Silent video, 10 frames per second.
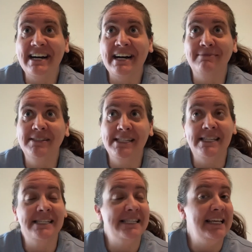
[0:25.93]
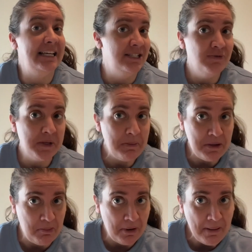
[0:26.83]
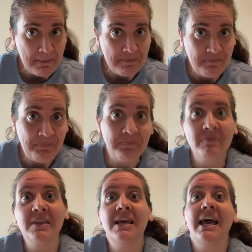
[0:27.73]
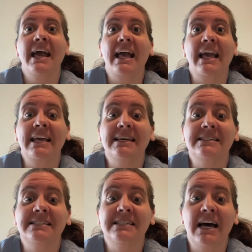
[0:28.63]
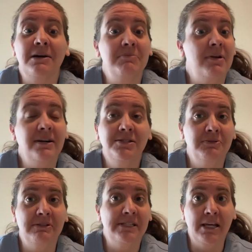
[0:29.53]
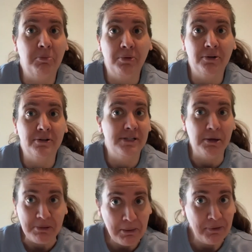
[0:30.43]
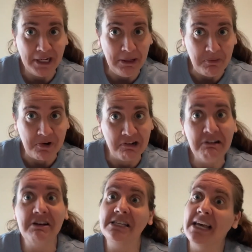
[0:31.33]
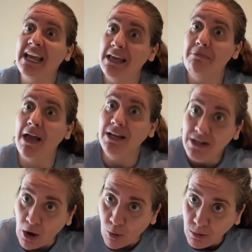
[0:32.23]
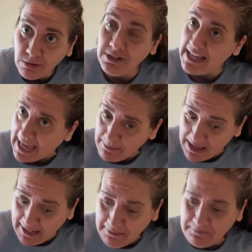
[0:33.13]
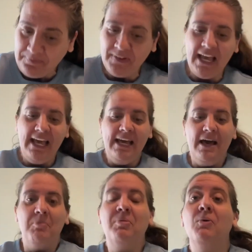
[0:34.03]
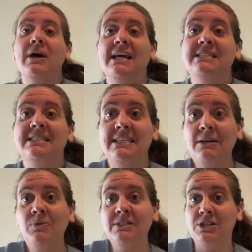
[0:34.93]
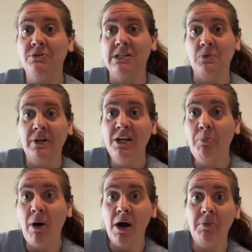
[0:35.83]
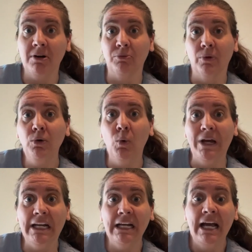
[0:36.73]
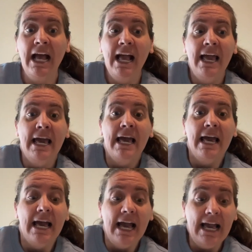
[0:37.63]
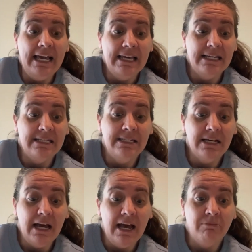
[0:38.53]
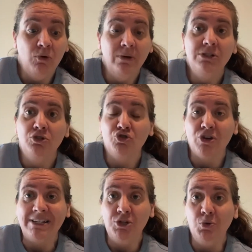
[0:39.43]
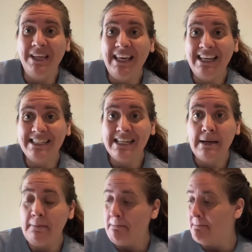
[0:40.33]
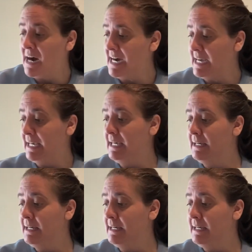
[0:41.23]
This is the end of September, and I'm not doing Sampler September anymore because I hit my goal. Yay me. But what I did want to do is I wanted to pop on real quick, and I'm going to try to kit my